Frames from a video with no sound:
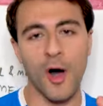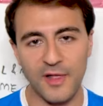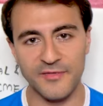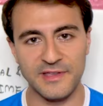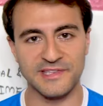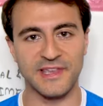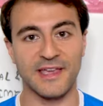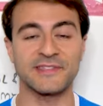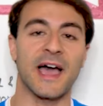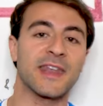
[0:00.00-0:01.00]
All of these
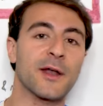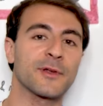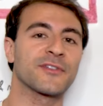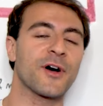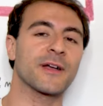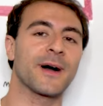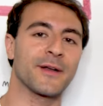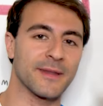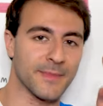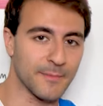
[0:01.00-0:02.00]
things I not only talk
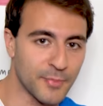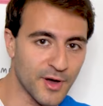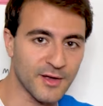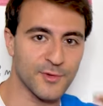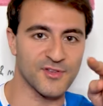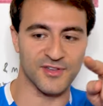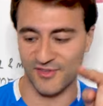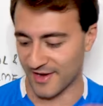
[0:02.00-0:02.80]
about in my book, which you can